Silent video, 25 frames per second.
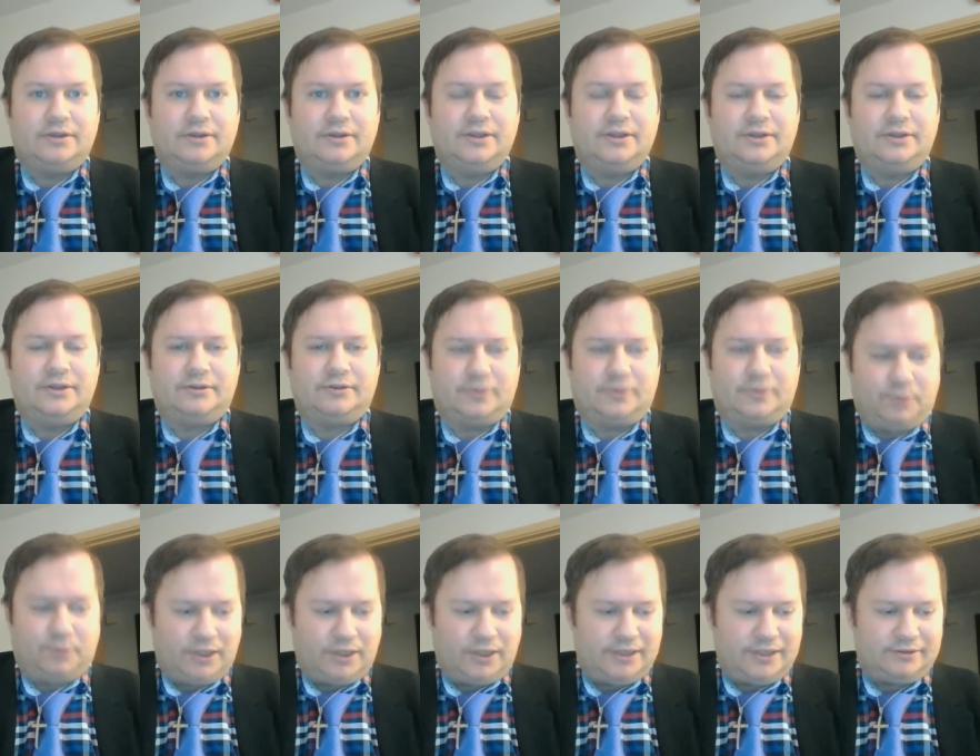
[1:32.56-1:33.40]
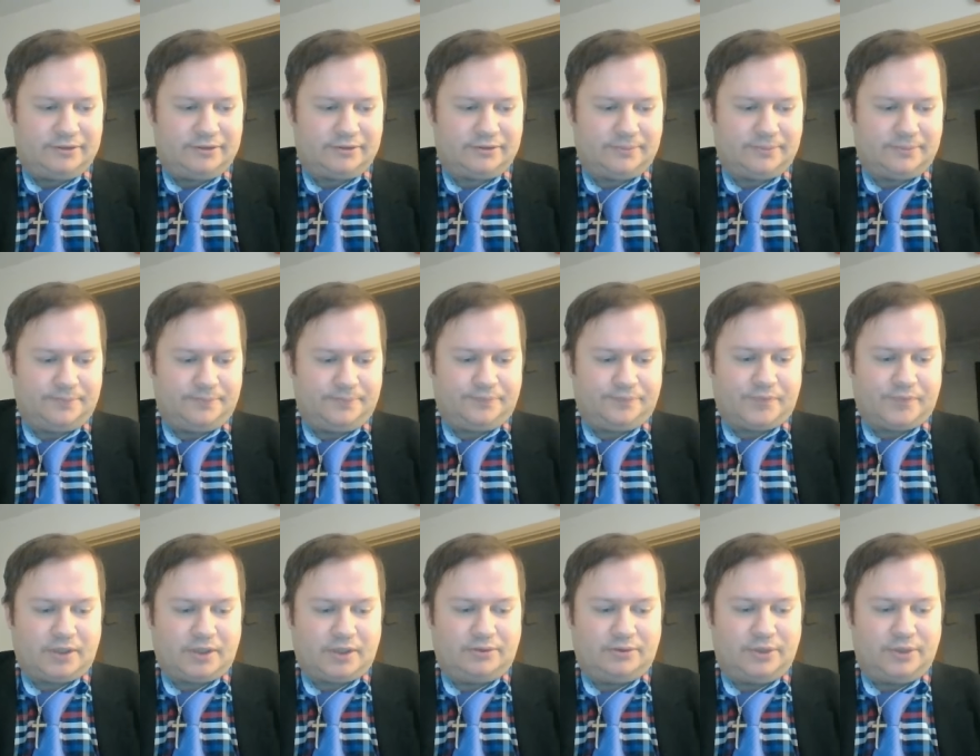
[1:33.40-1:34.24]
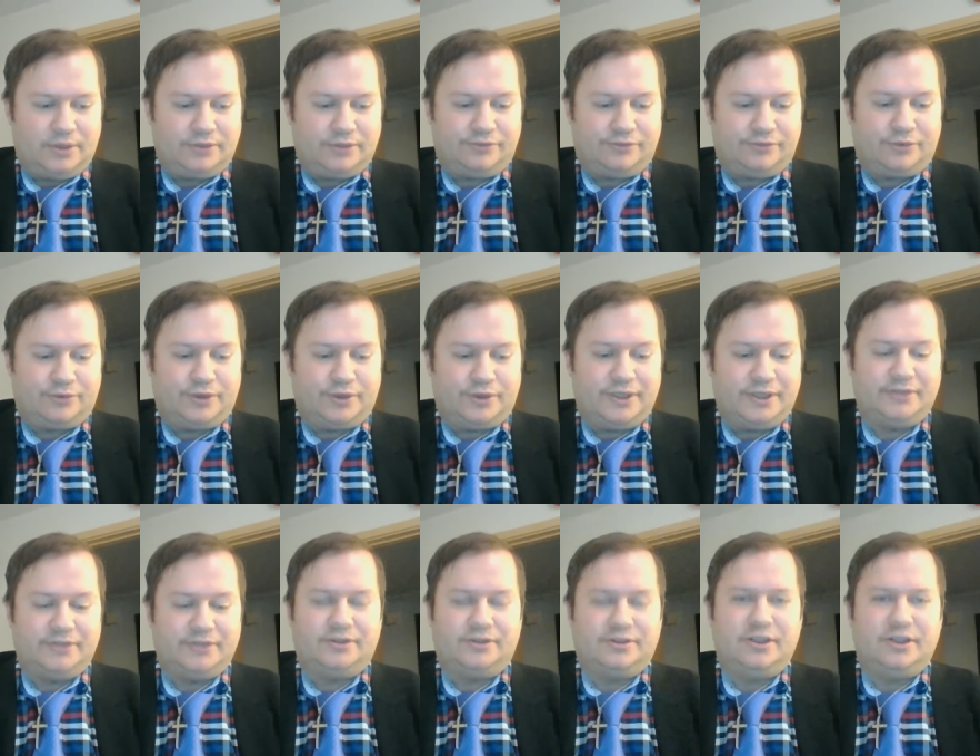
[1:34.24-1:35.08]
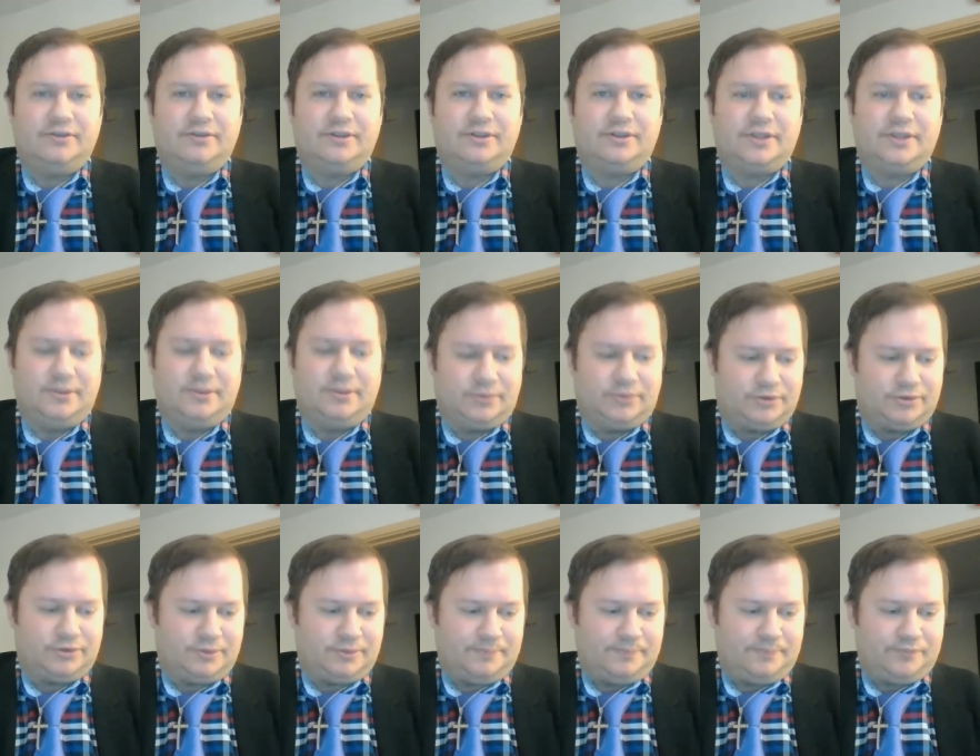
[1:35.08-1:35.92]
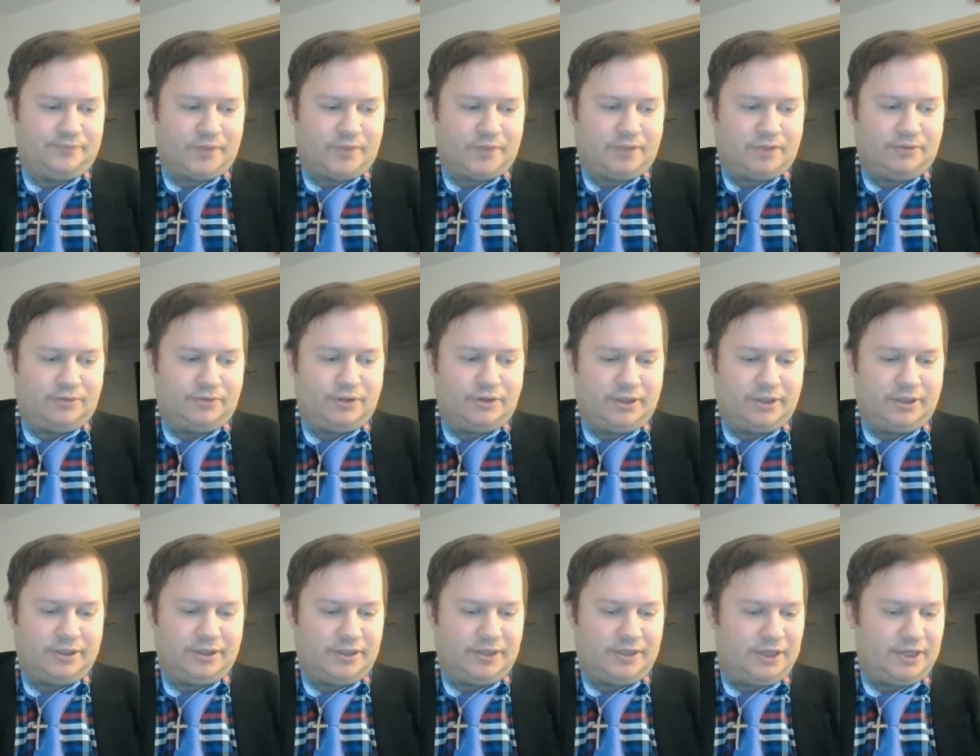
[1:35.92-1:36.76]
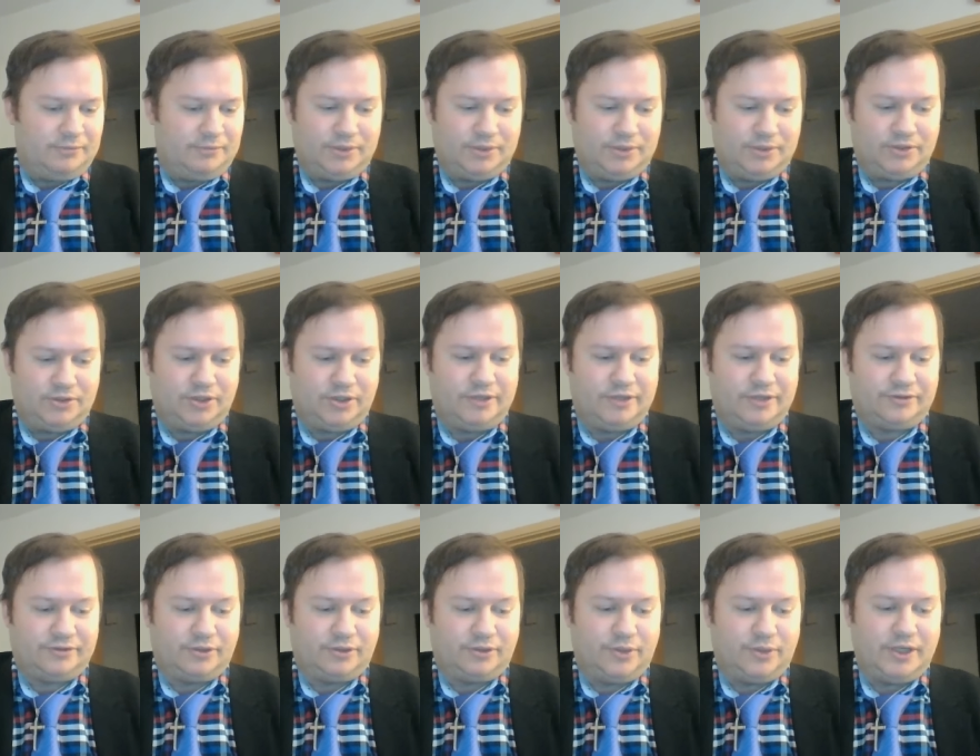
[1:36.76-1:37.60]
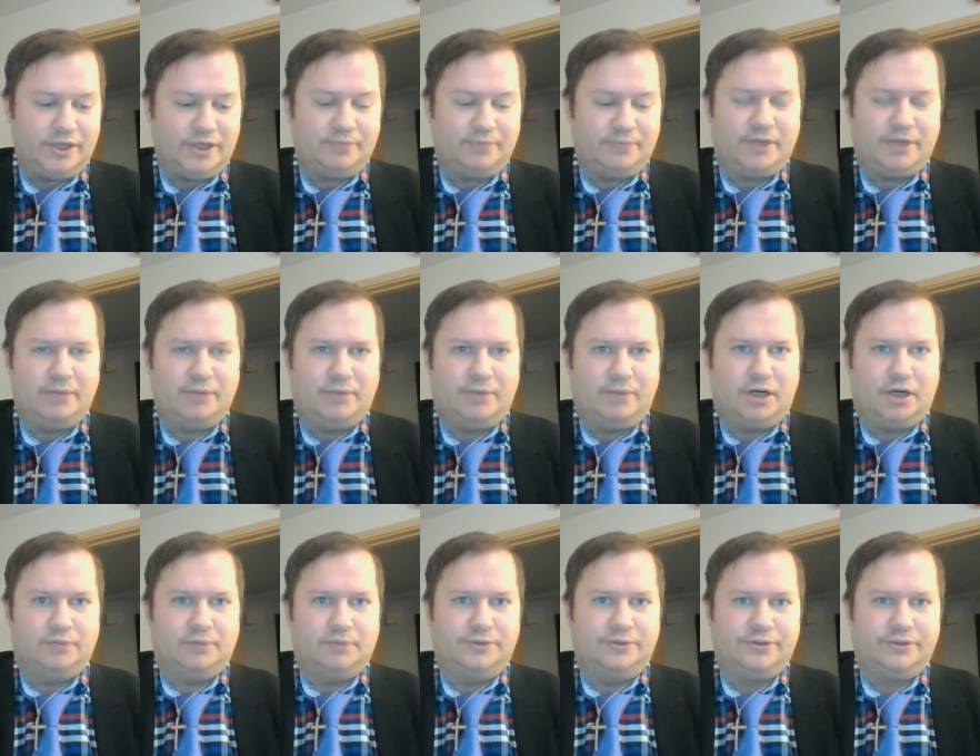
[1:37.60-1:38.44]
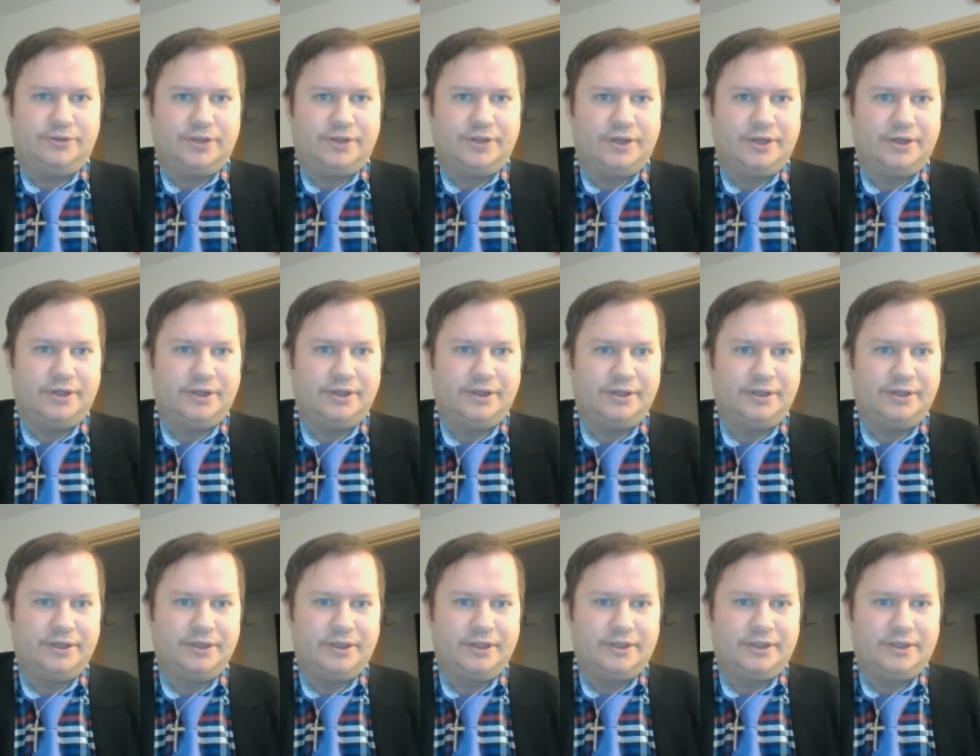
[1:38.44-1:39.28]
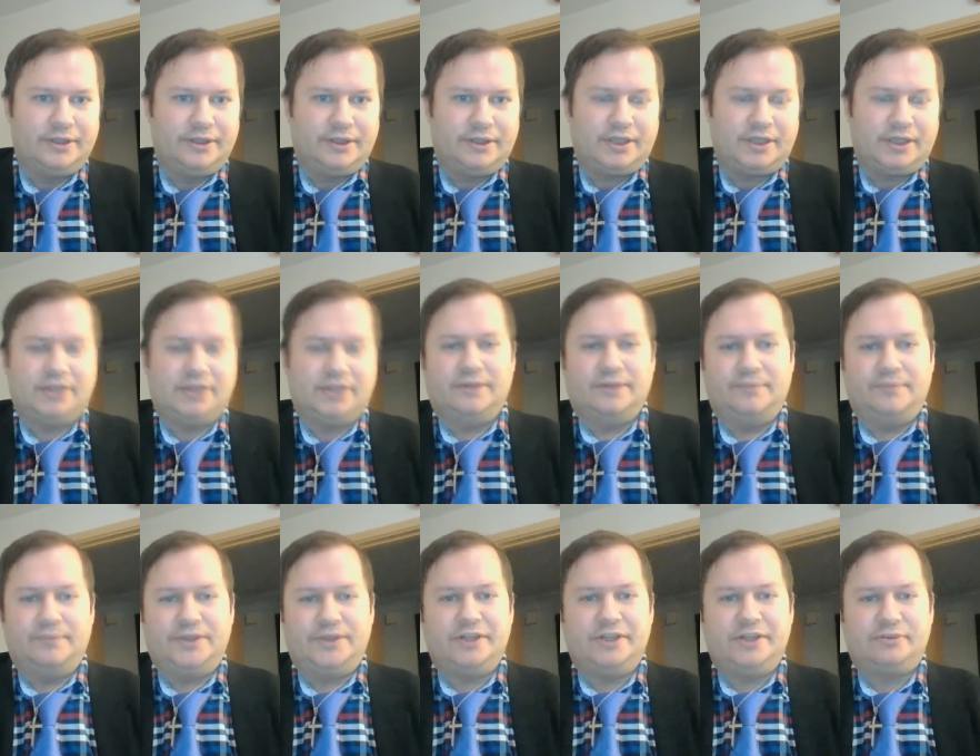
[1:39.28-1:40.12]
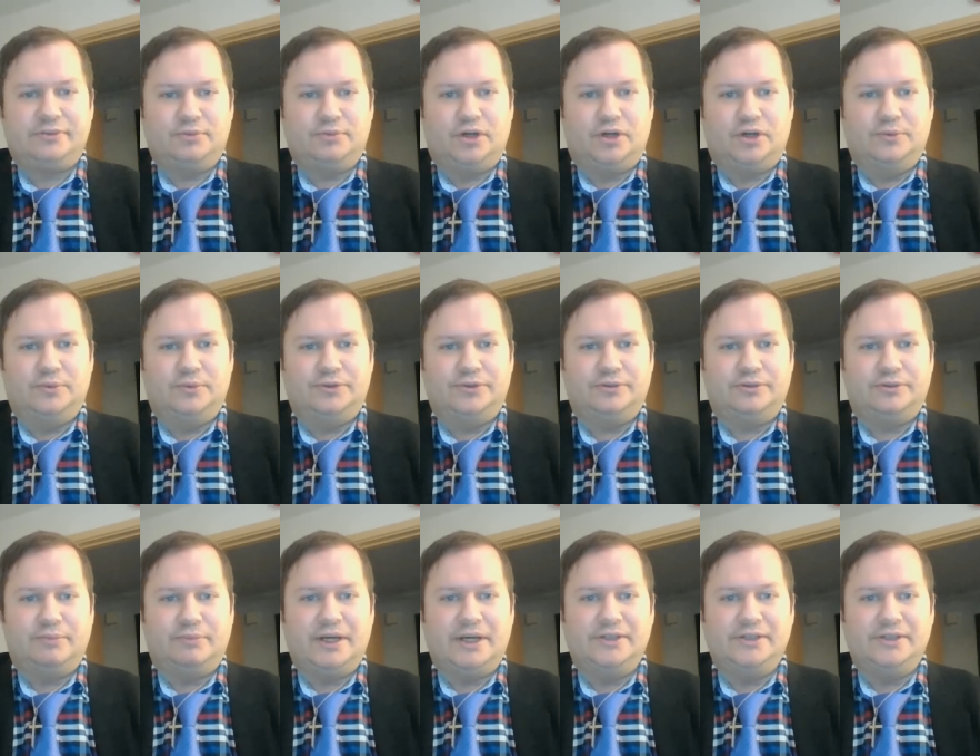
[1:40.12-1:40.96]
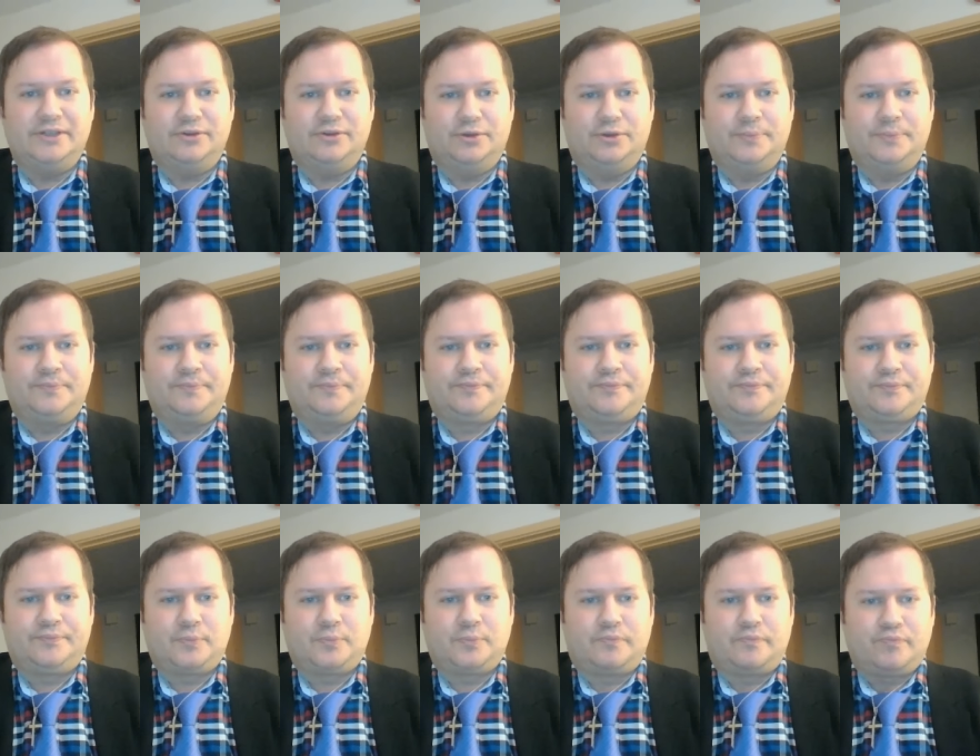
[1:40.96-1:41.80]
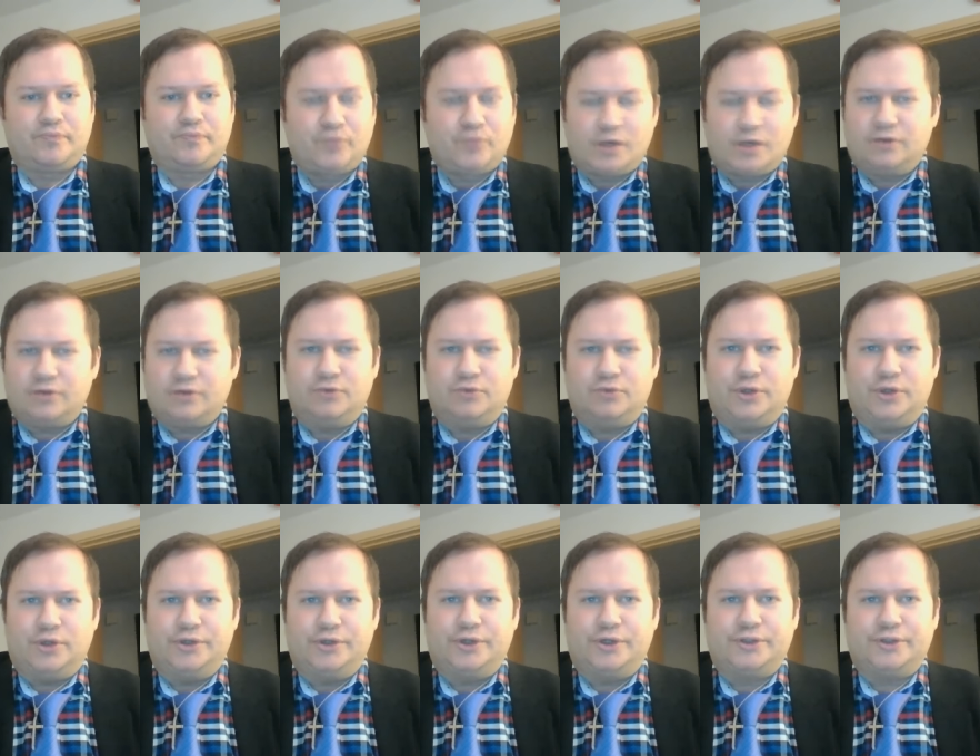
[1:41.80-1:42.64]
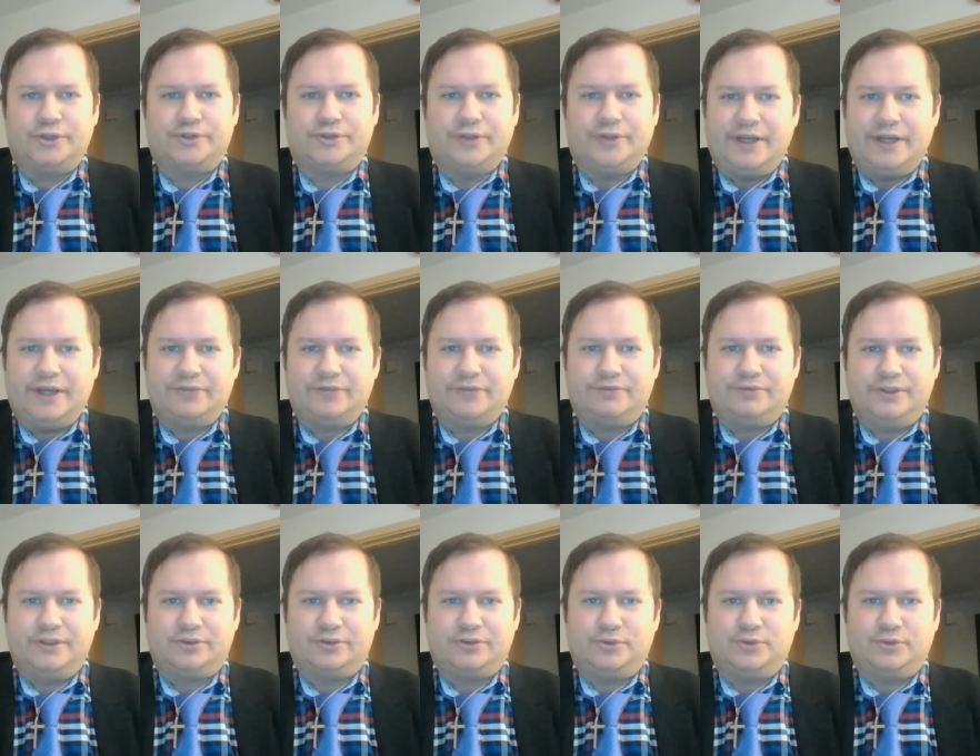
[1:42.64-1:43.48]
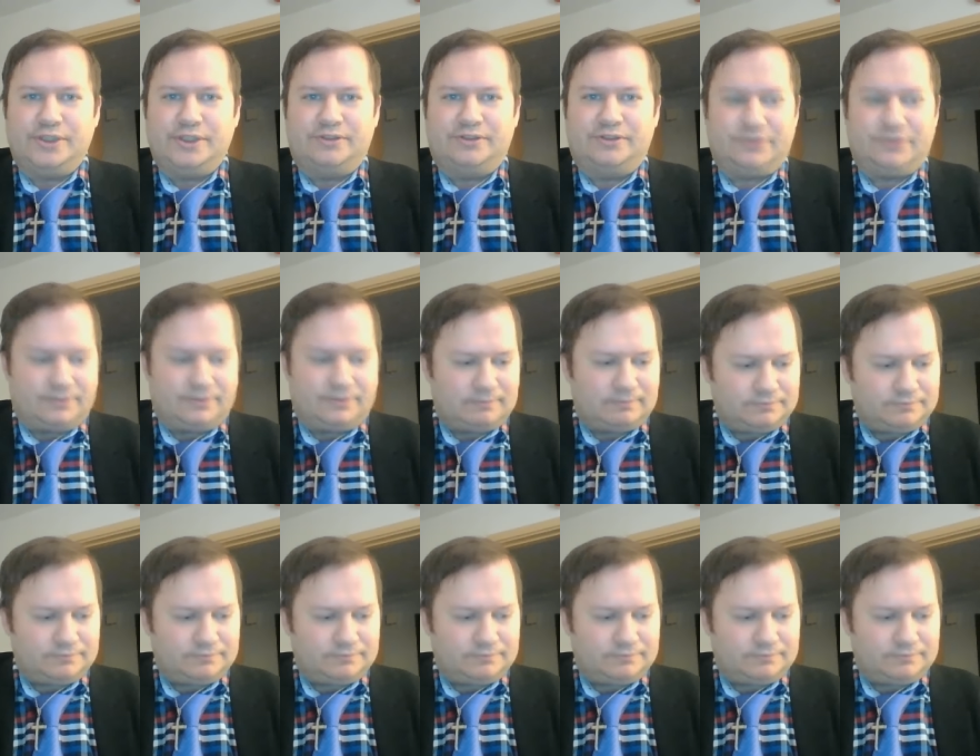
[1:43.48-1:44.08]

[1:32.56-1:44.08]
It is the place where foreign TV teams were, ha, have been chased away by mobs. And these mobs, mind you, were not ethnic Swedes.